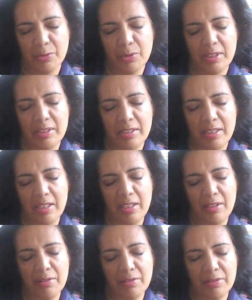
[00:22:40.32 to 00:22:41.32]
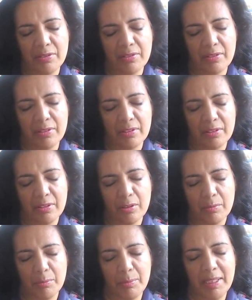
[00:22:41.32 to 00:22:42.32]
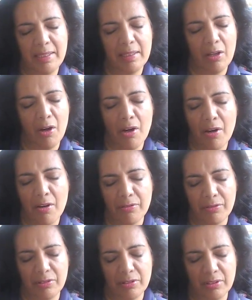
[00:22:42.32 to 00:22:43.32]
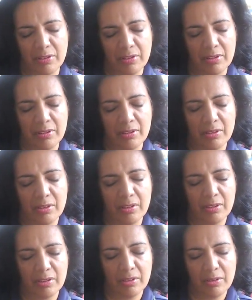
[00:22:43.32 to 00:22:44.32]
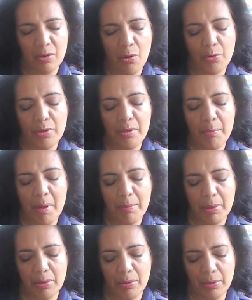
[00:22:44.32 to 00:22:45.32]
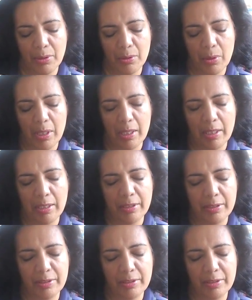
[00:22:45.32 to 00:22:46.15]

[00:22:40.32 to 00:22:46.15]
receive, be loved, or remember who you are.